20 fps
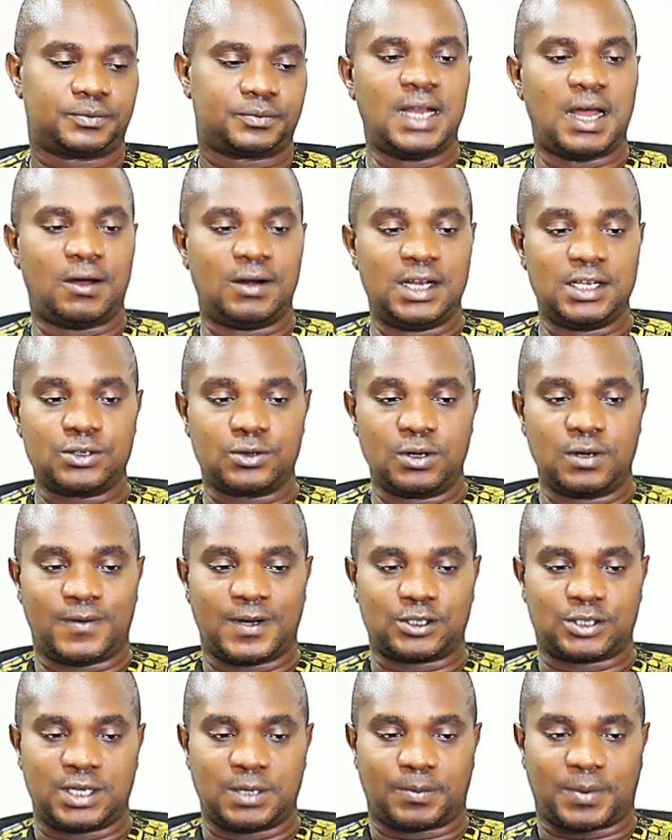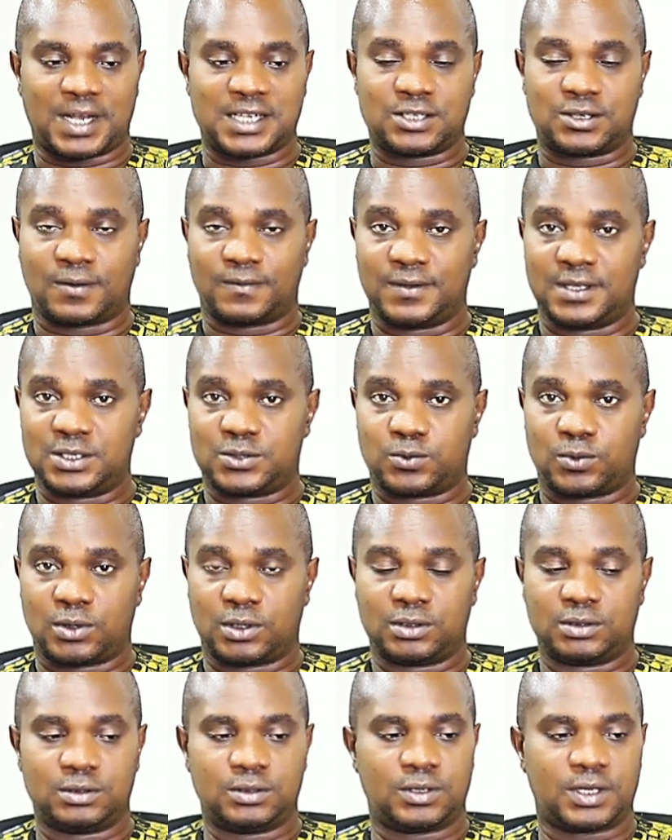Now, let's go over to the pricing of this
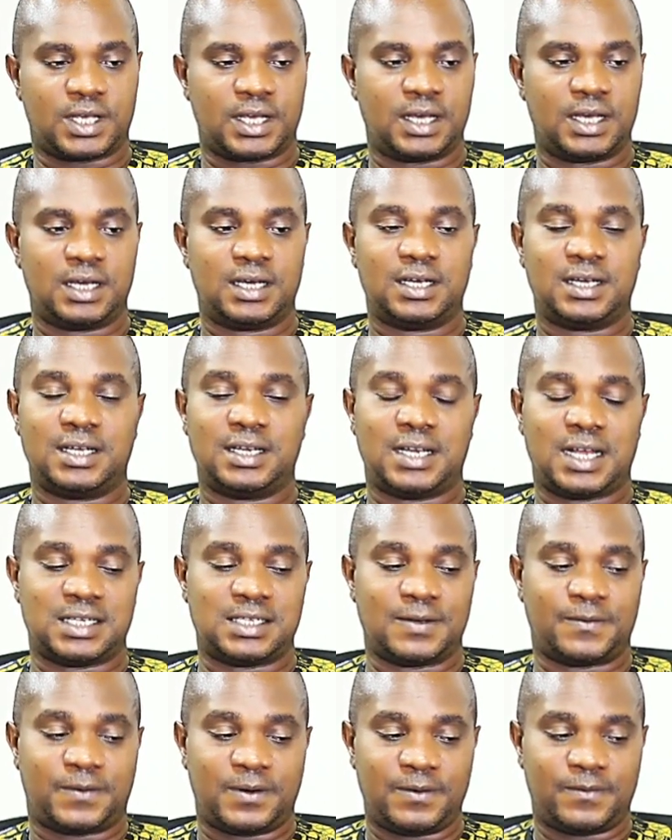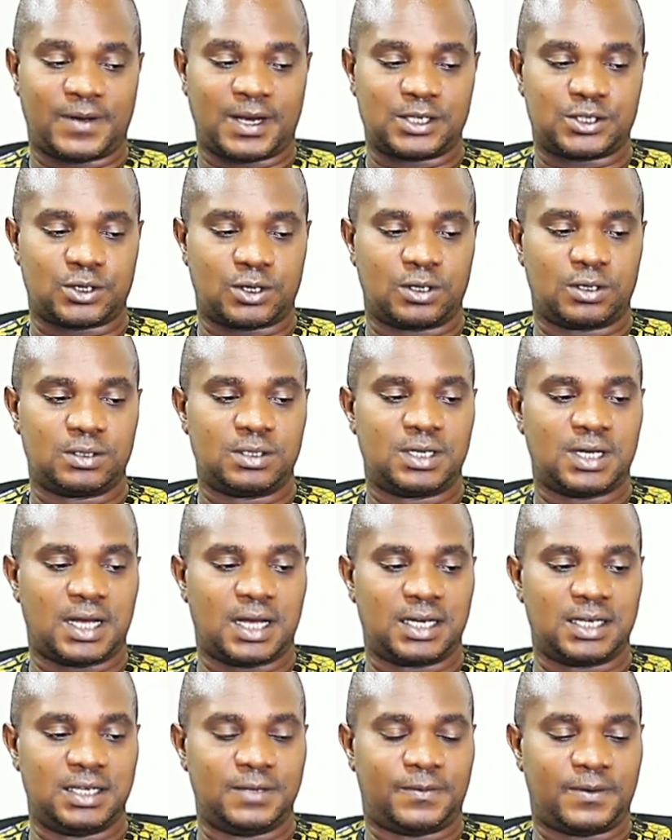one, okay? There's a free version,
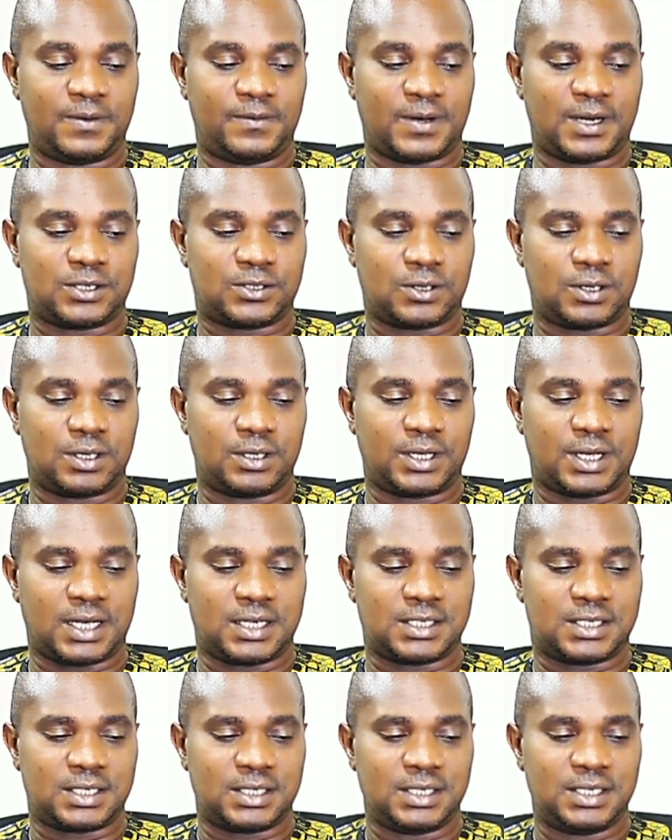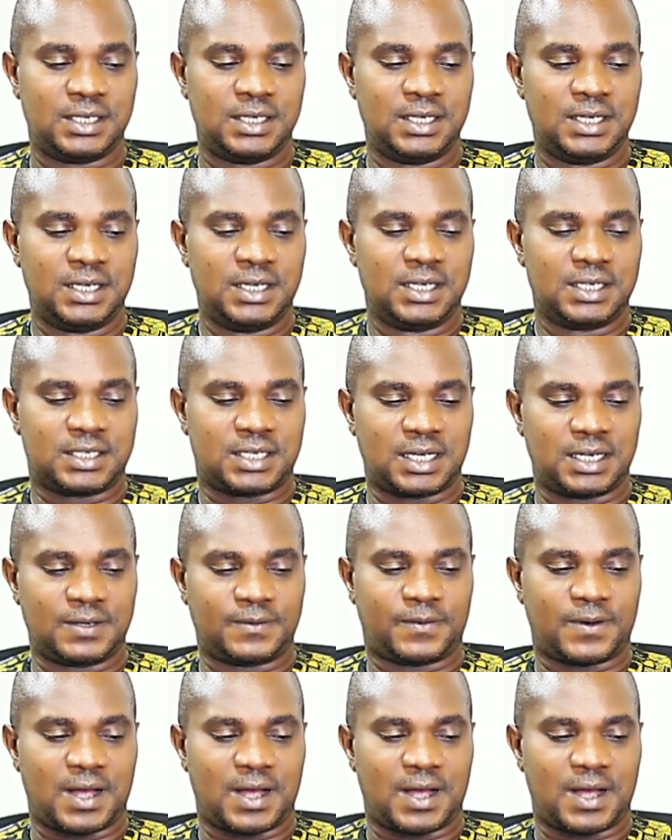and the free version, you can see, send